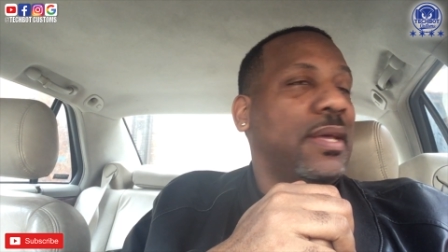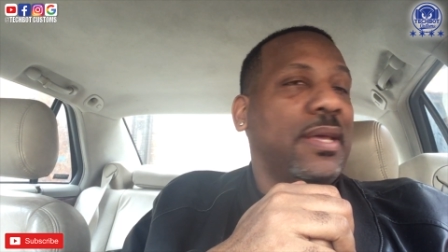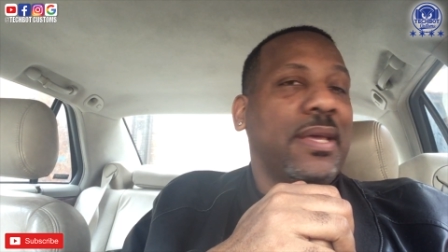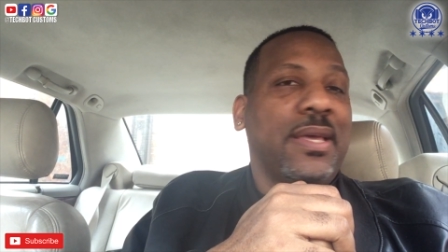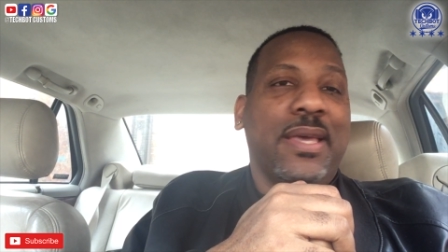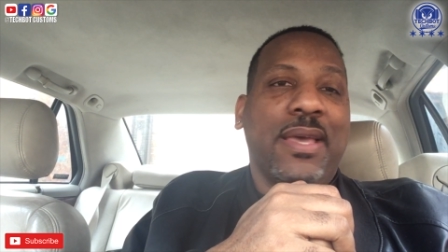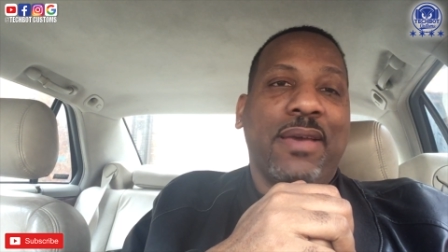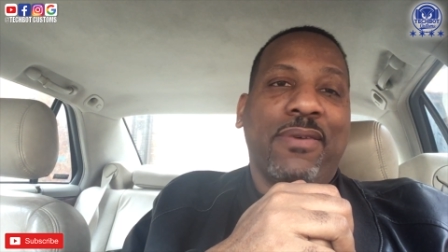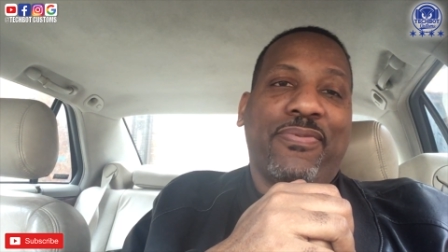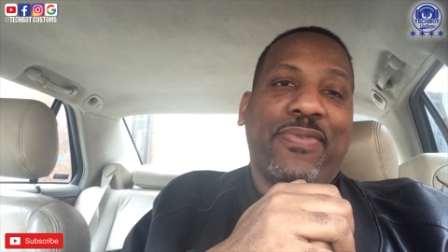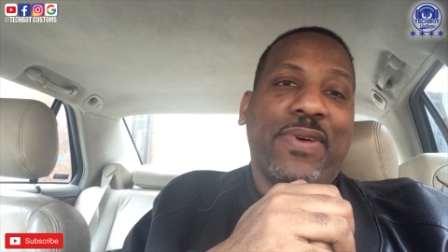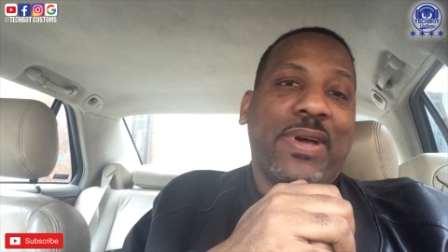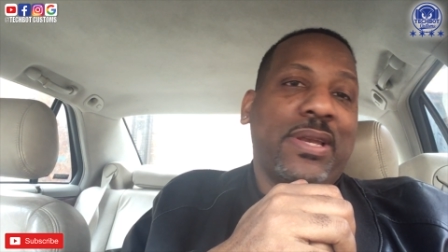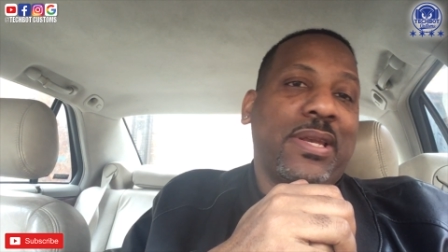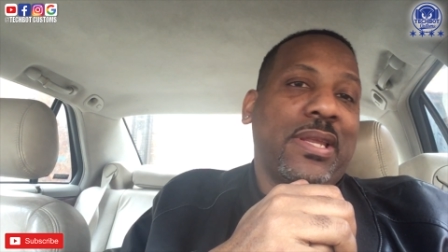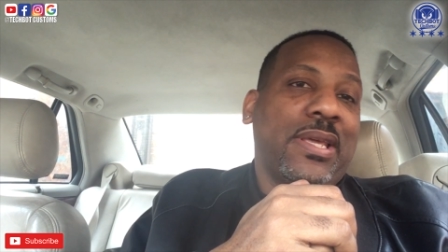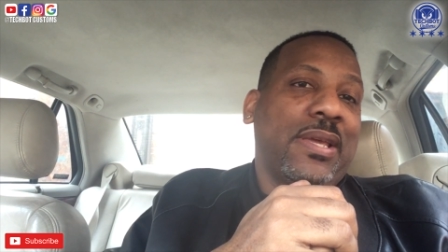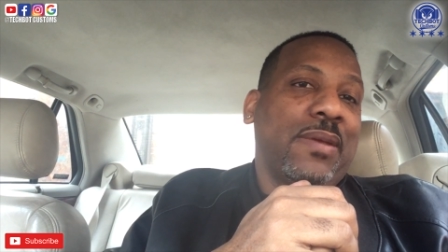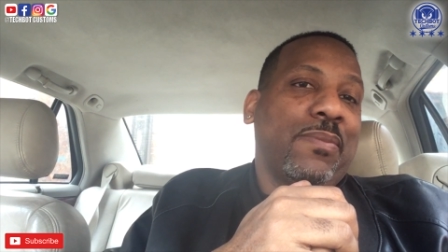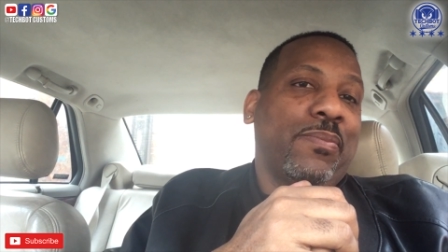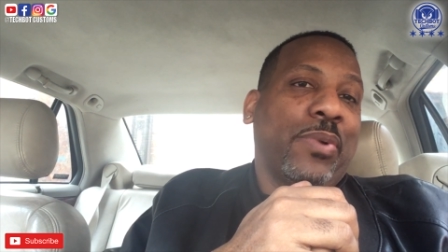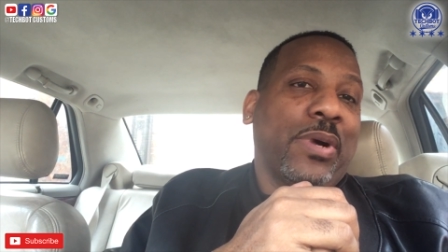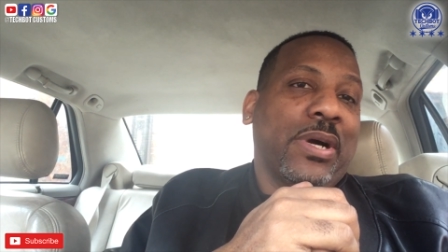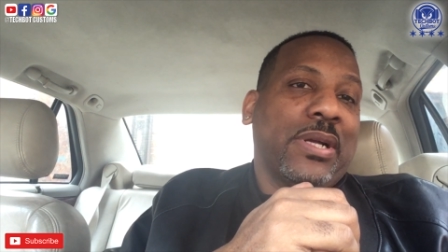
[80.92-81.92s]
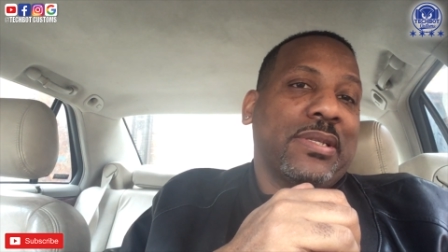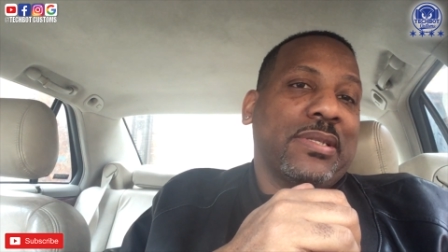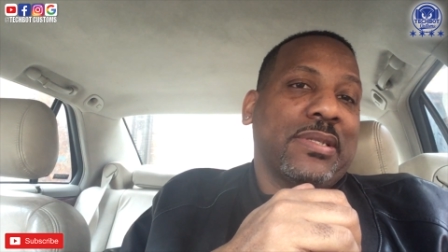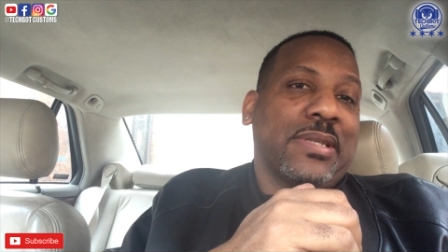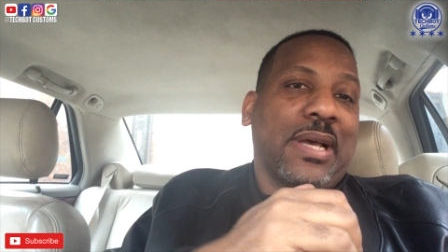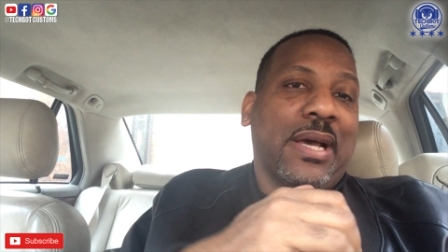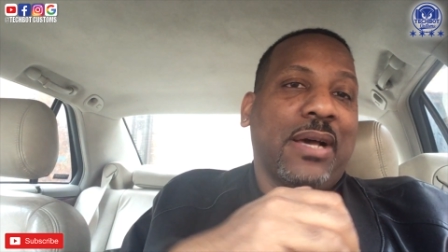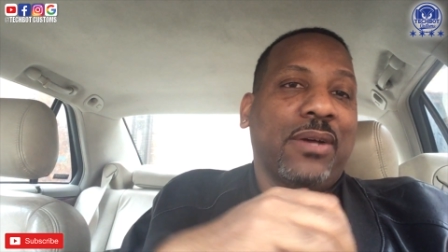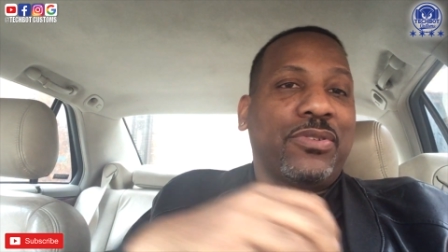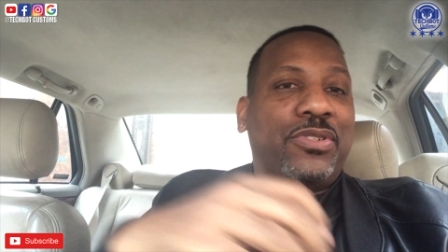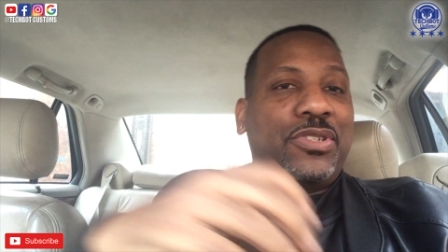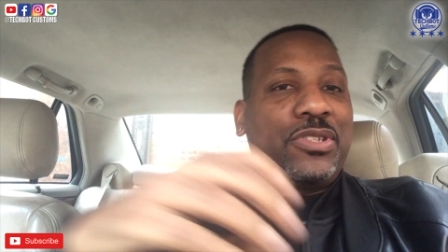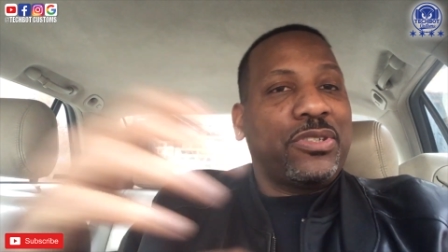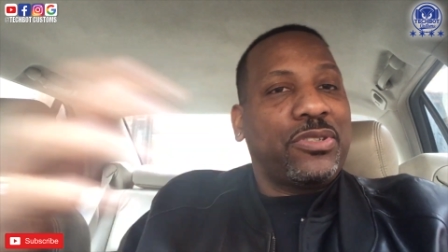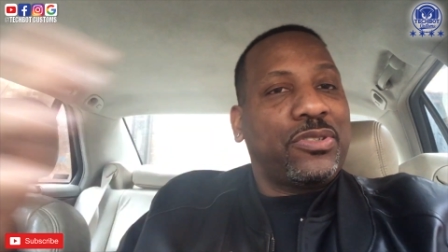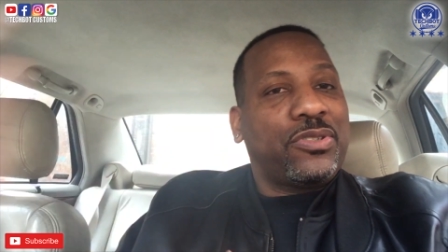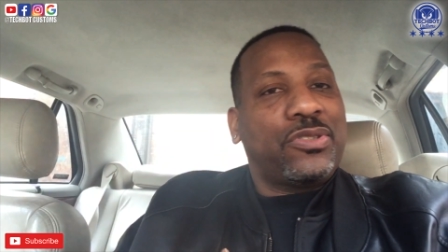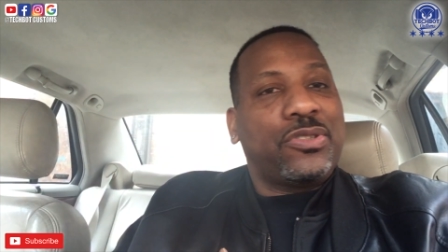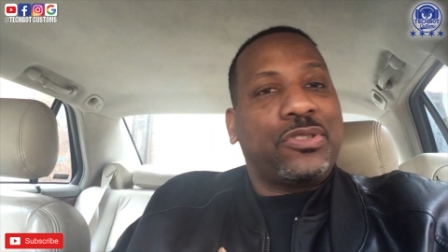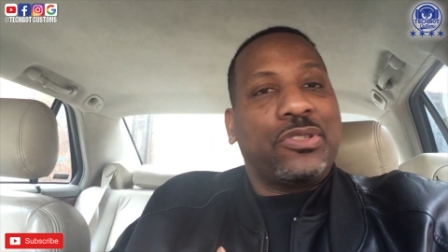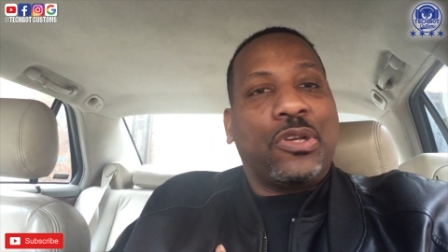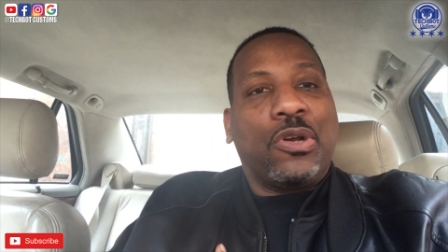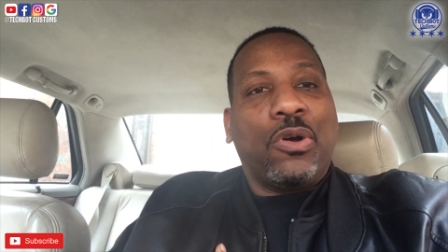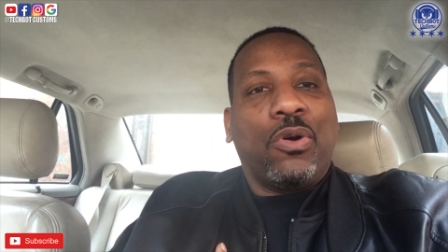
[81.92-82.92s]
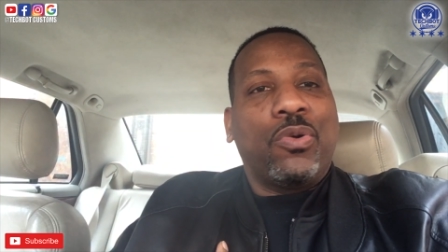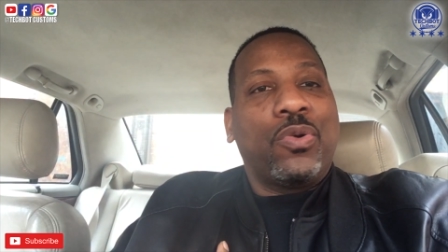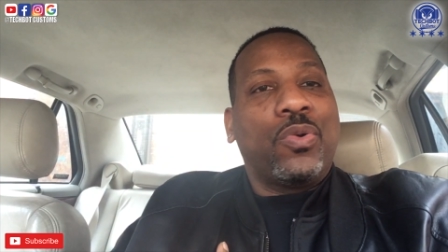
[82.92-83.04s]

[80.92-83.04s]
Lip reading: if I need buttons, I'll just go